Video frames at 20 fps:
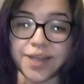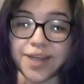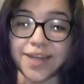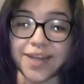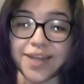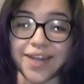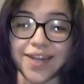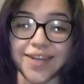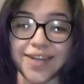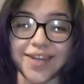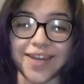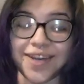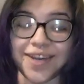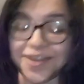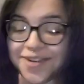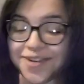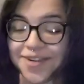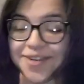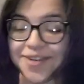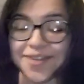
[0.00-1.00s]
and I
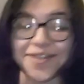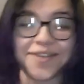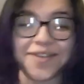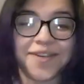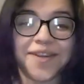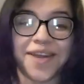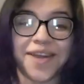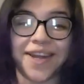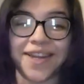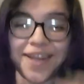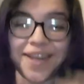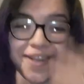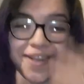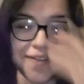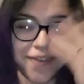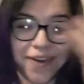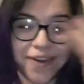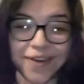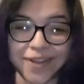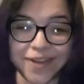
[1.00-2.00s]
don't know, Eddie has
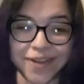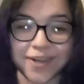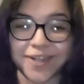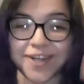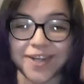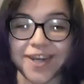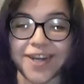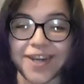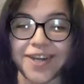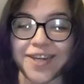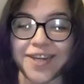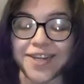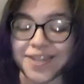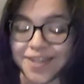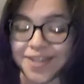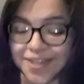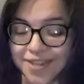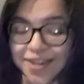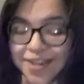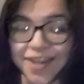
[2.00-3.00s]
very large
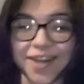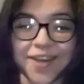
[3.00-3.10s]
eyes,